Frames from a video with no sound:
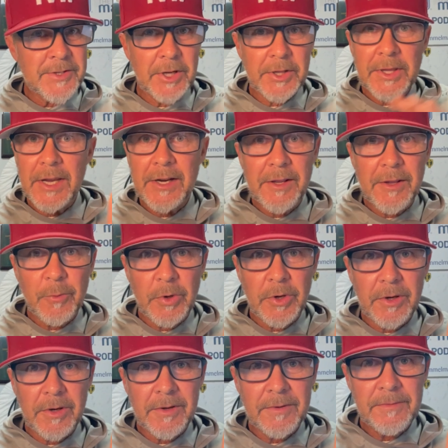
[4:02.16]
not the end of the
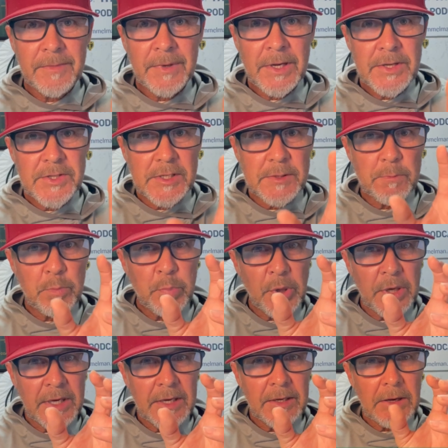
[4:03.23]
world. So he's
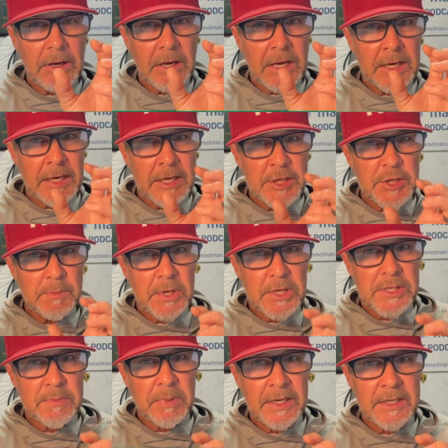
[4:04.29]
putting it into
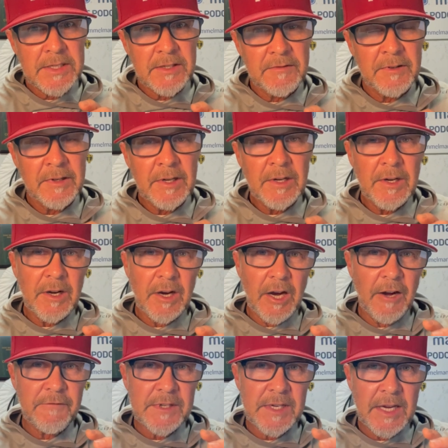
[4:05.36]
perspective
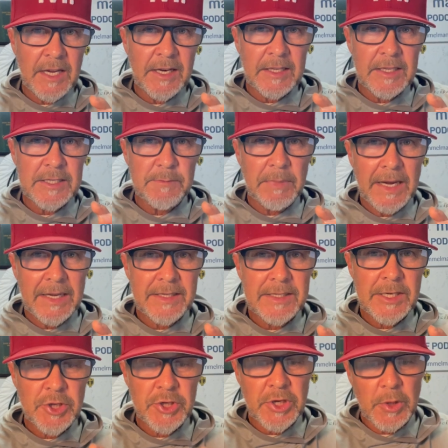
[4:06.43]
after hitting this bad
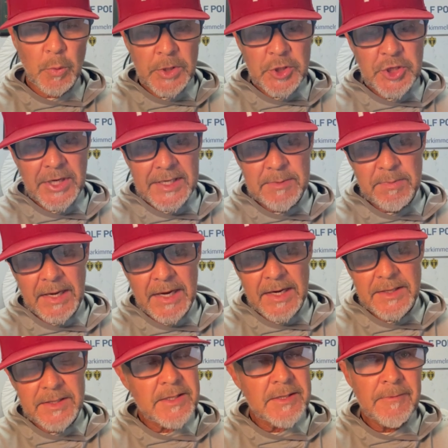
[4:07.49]
tee shot, which he
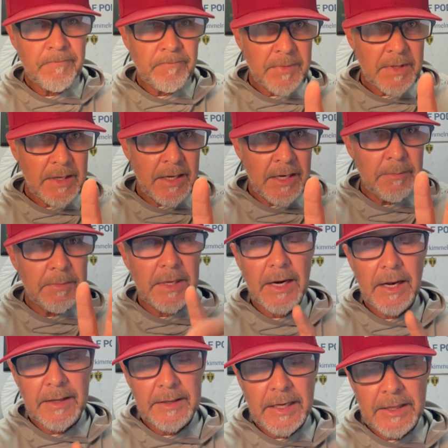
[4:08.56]
explains in a minute.
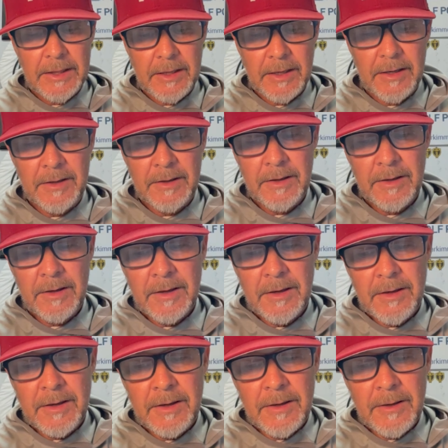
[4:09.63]
I'll get there.
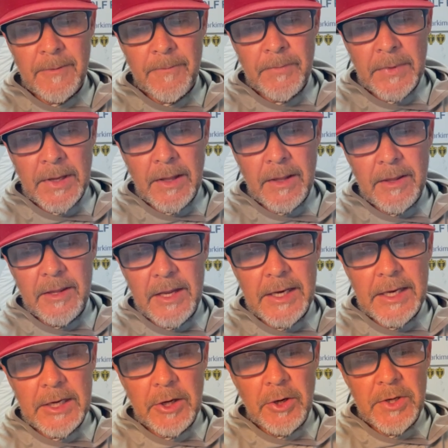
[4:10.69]
Then
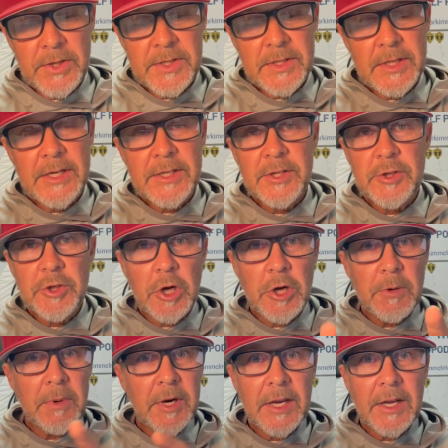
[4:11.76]
he goes, there's
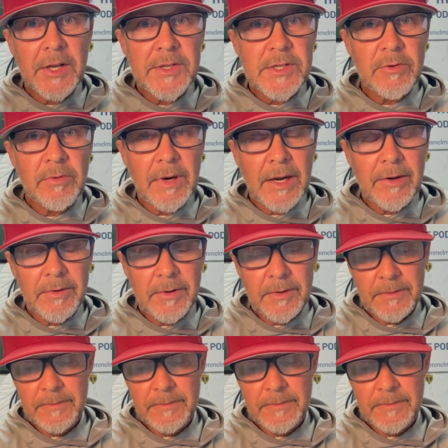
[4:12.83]
nobody else around.